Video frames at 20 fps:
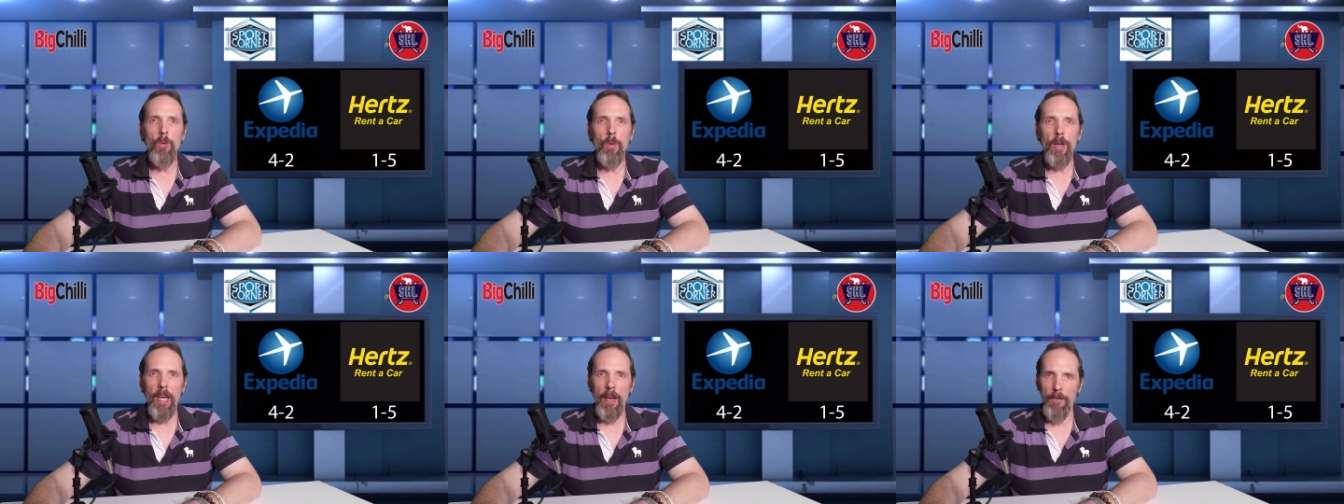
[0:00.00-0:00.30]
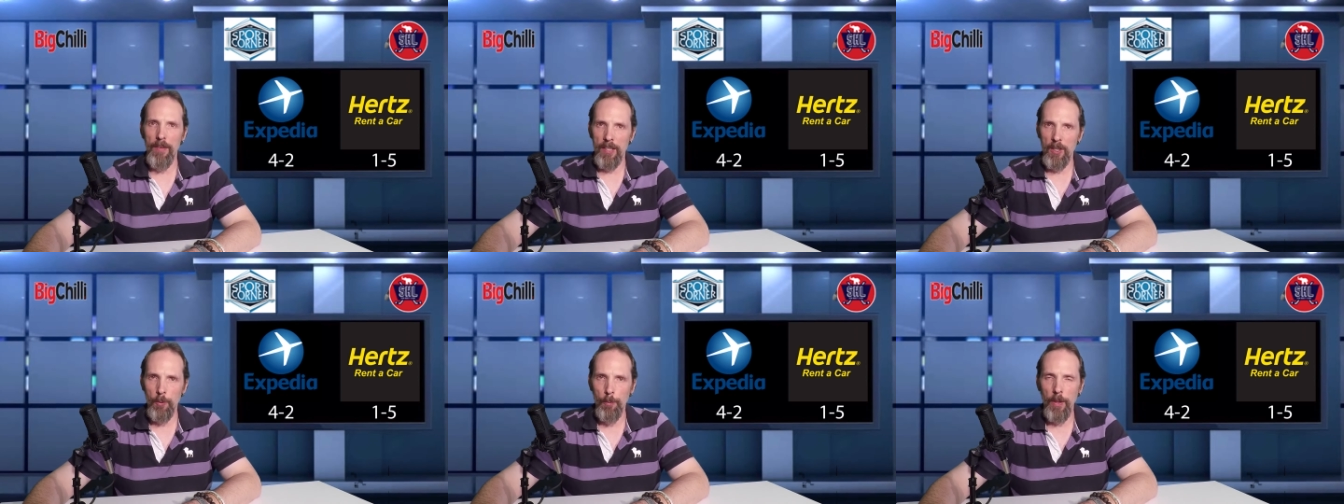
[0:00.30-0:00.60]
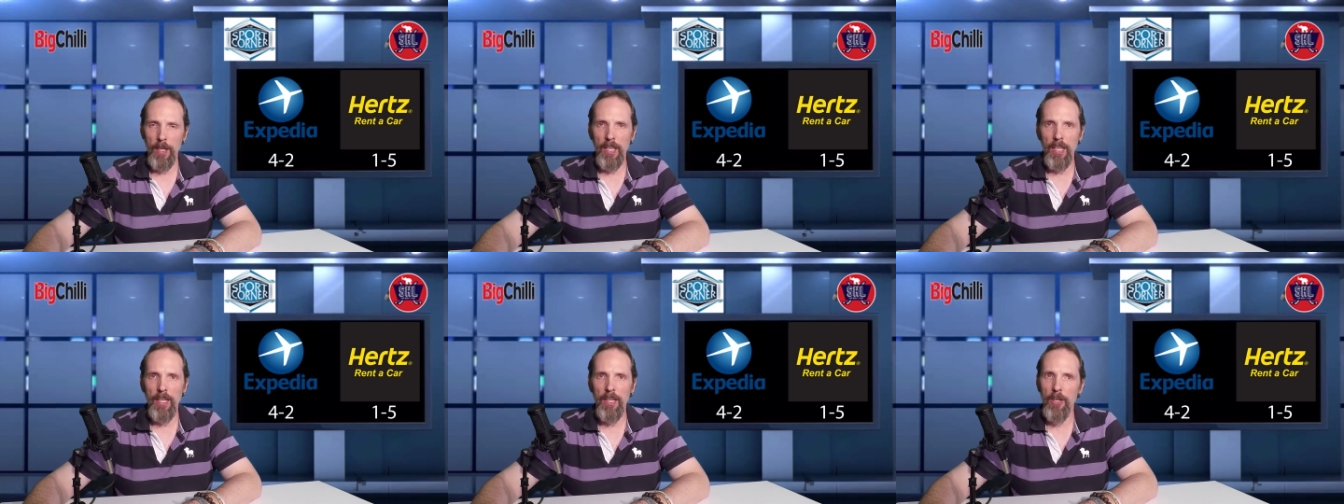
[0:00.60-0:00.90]
we have
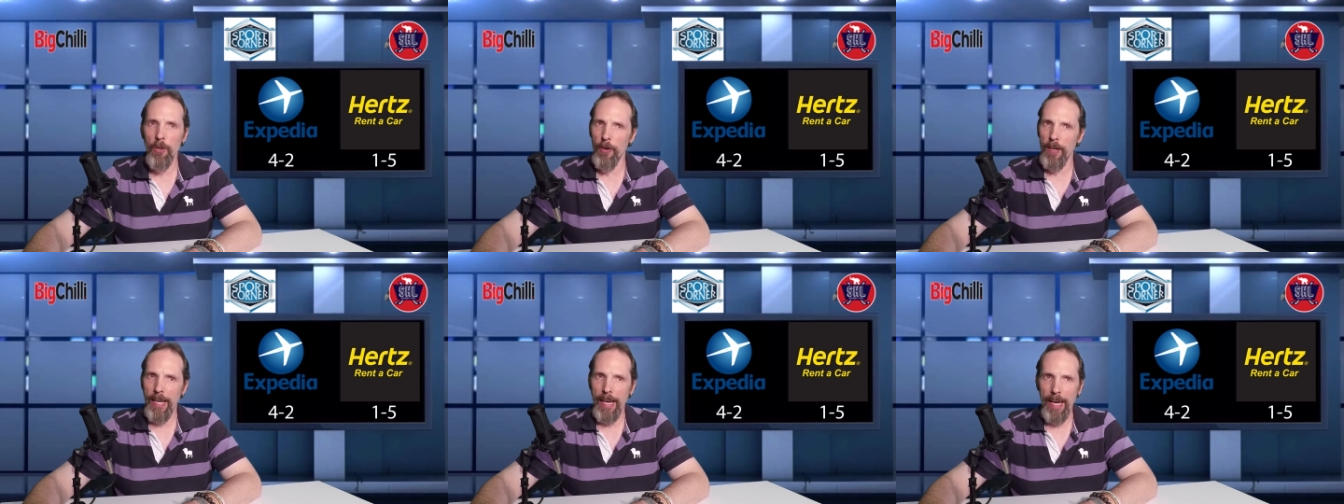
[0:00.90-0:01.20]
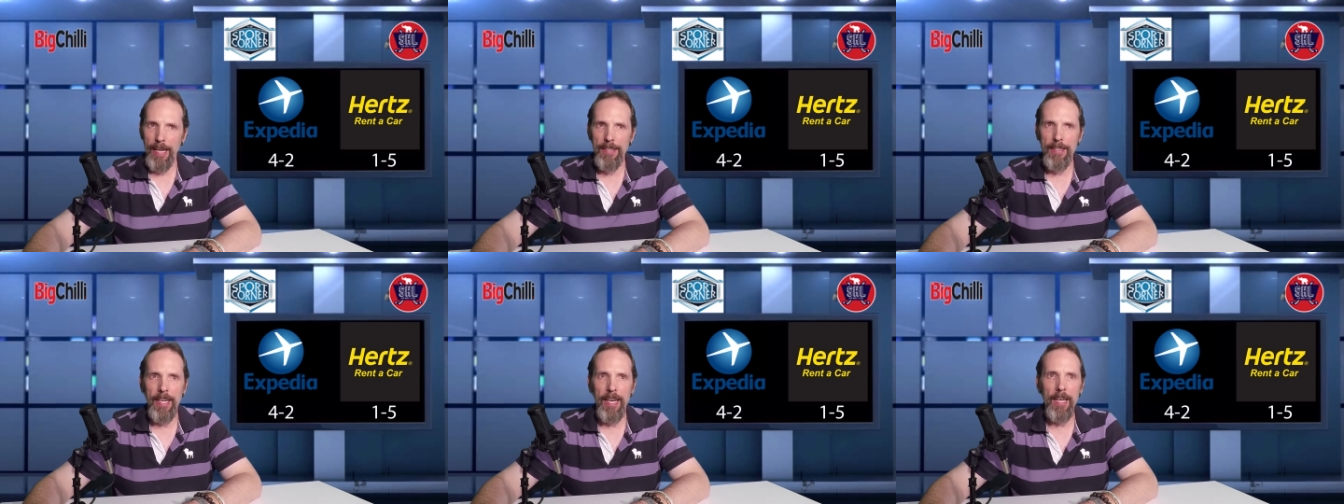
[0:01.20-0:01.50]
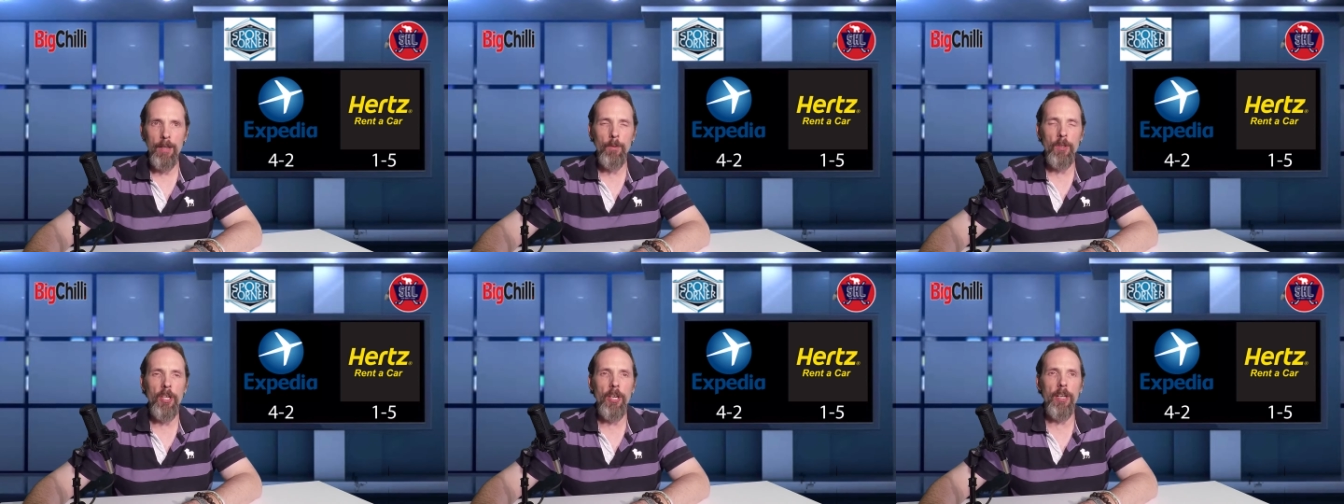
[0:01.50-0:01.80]
Expedia going
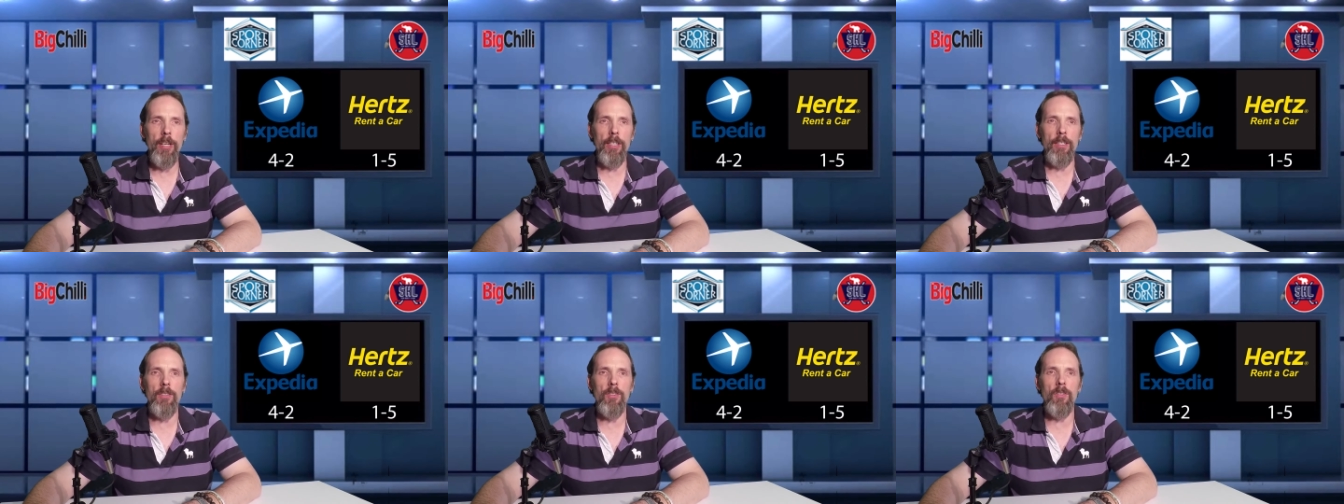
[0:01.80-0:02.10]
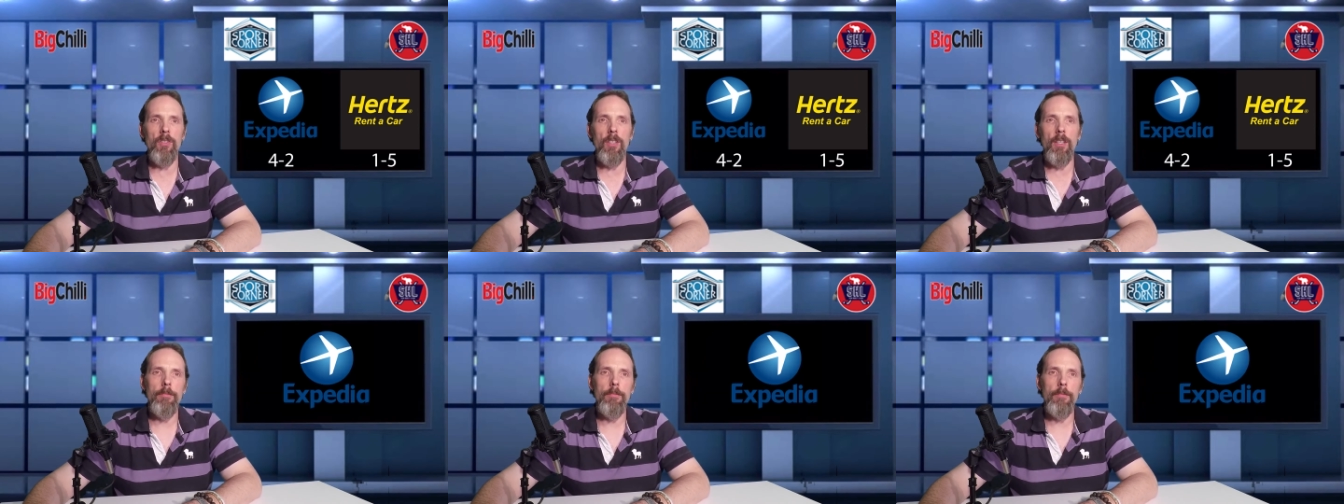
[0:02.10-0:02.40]
head-to-head with Hertz.